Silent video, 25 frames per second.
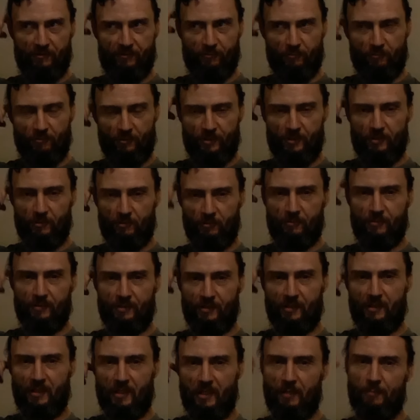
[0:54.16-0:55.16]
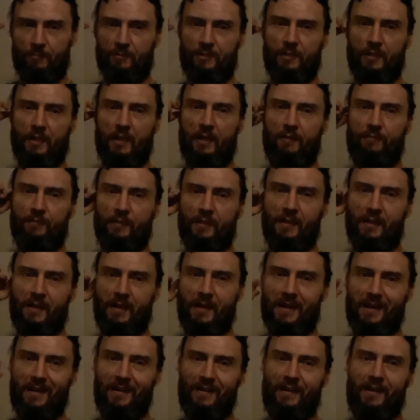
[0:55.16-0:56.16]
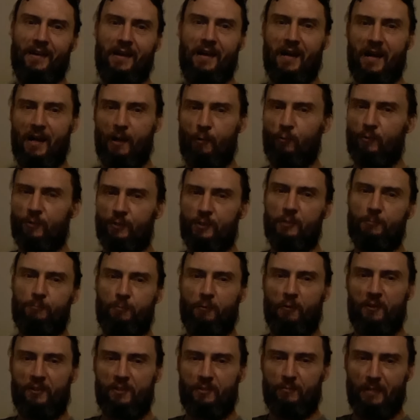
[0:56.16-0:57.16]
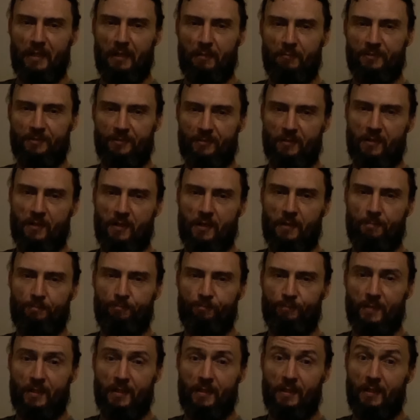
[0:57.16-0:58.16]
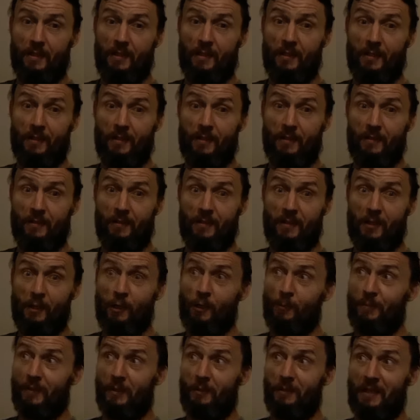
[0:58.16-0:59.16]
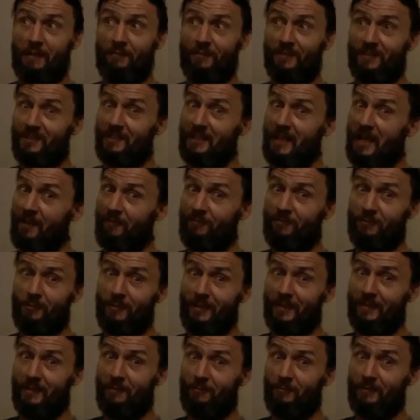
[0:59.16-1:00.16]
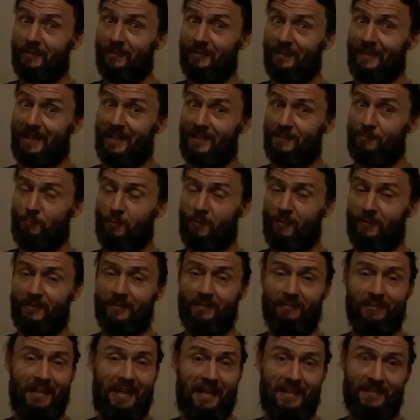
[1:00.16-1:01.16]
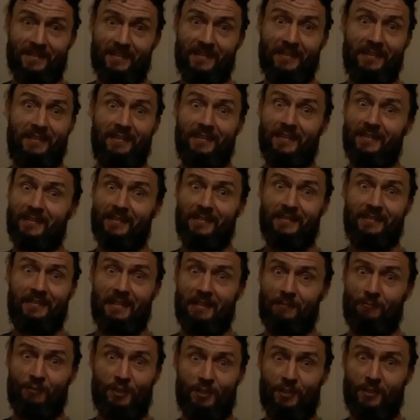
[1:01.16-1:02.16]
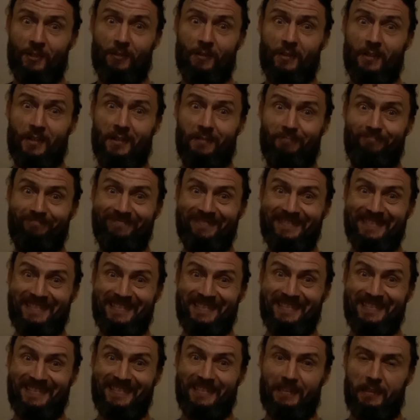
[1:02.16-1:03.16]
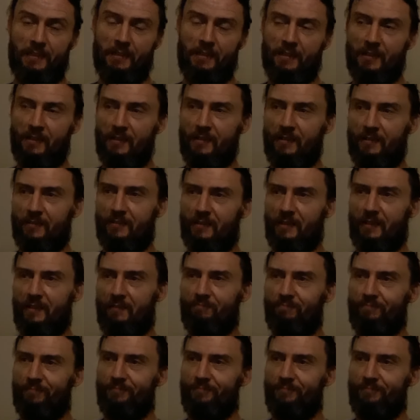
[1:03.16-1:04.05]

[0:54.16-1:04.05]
342 is the camshaft. I ordered two parts from Amazon, and I hope I don't have the snafu I did with the last part, the last thing that never showed up, that